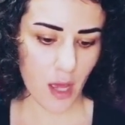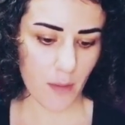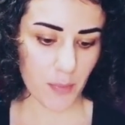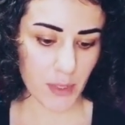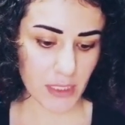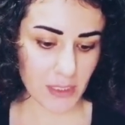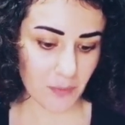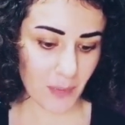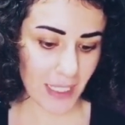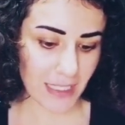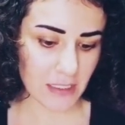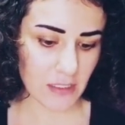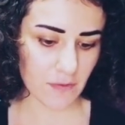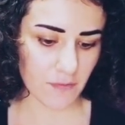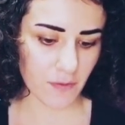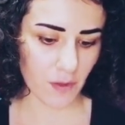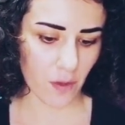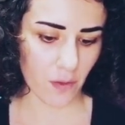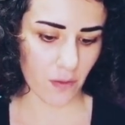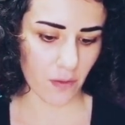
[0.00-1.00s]

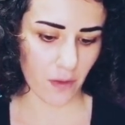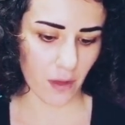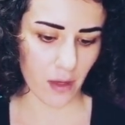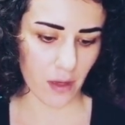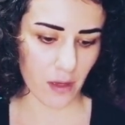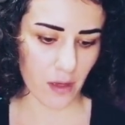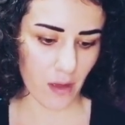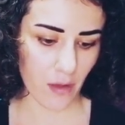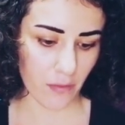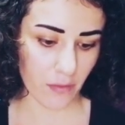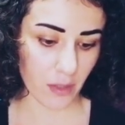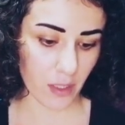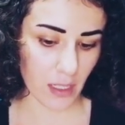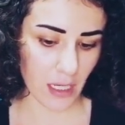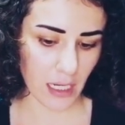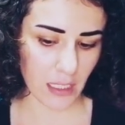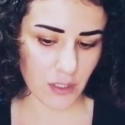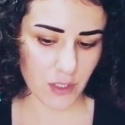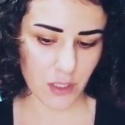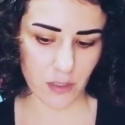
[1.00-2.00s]
perspective on the
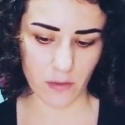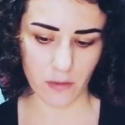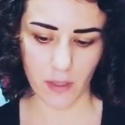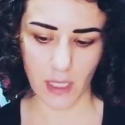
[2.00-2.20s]
connection,